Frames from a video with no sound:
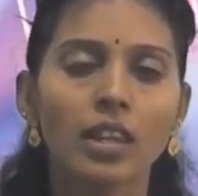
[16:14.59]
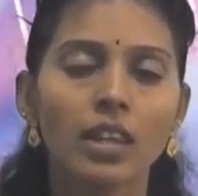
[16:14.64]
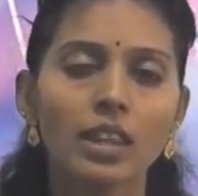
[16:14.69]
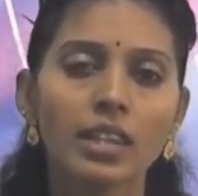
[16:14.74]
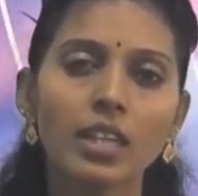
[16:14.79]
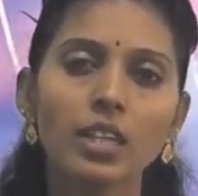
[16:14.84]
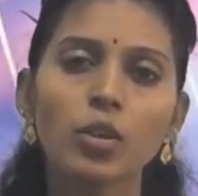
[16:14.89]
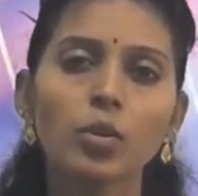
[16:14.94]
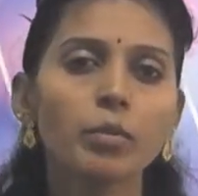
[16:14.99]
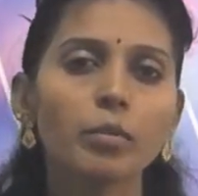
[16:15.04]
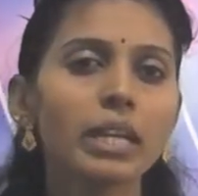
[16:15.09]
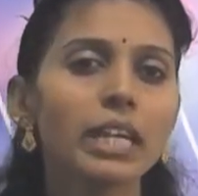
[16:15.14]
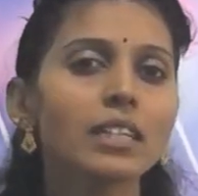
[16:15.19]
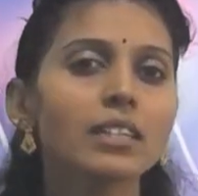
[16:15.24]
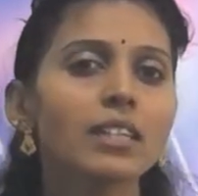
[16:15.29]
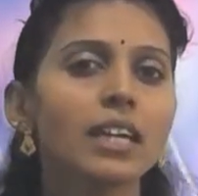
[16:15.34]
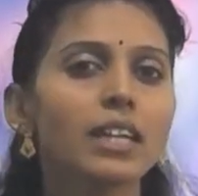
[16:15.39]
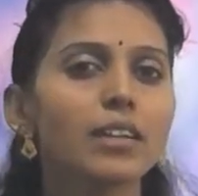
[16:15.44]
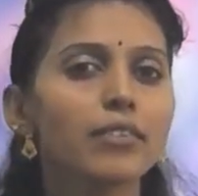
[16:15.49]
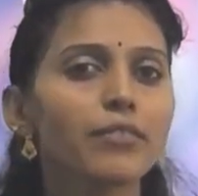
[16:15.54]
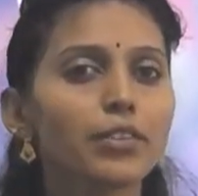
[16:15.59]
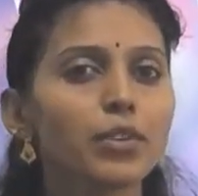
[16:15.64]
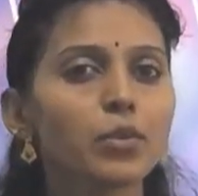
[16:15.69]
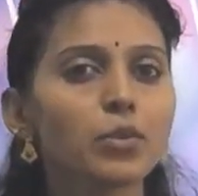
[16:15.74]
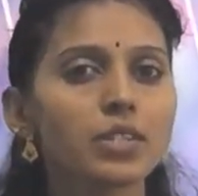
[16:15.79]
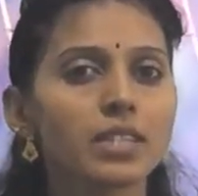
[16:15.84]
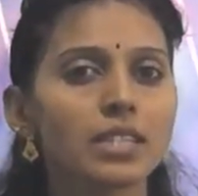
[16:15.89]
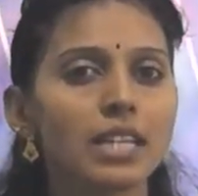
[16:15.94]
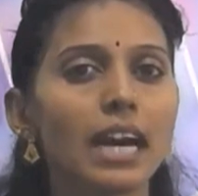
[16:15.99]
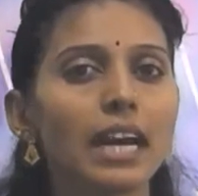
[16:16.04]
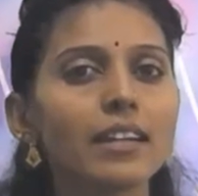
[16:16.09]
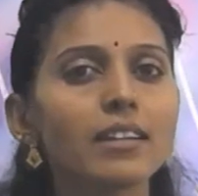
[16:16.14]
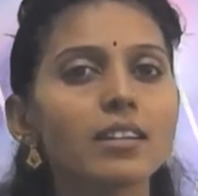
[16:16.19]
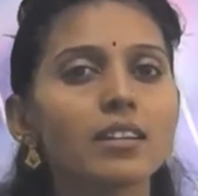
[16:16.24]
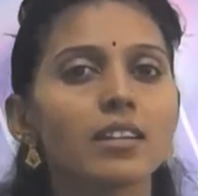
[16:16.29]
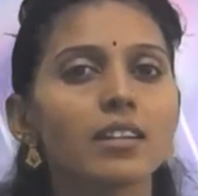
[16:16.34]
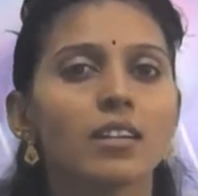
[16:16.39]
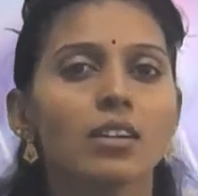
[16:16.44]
Then you may get confused that